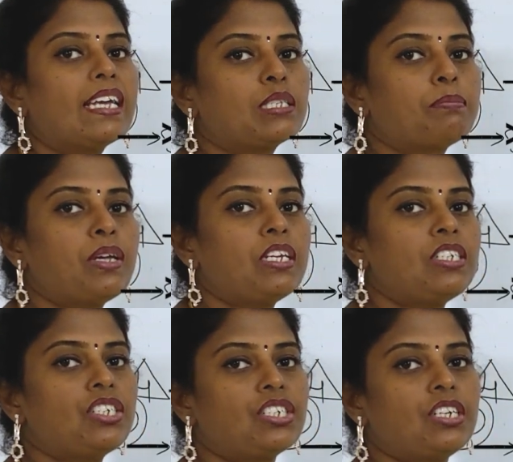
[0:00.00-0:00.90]

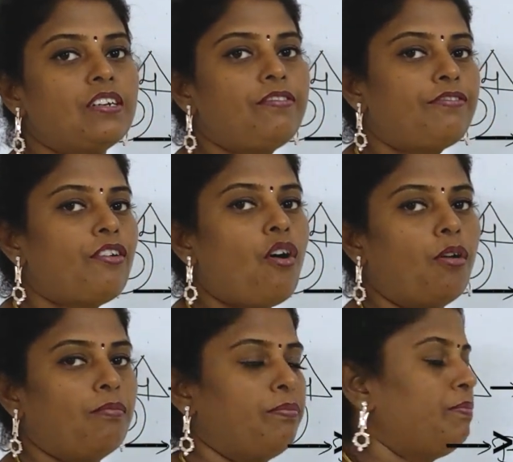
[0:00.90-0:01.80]
exponential
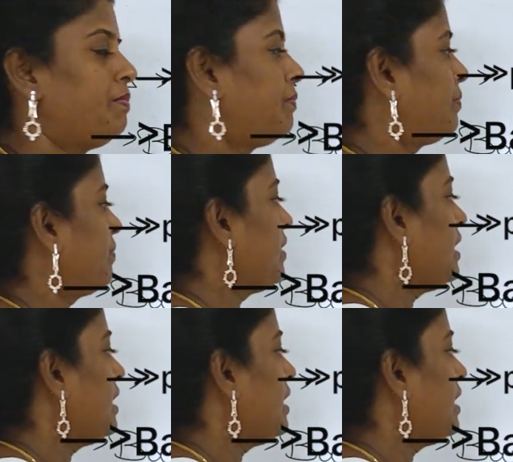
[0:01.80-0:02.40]
form.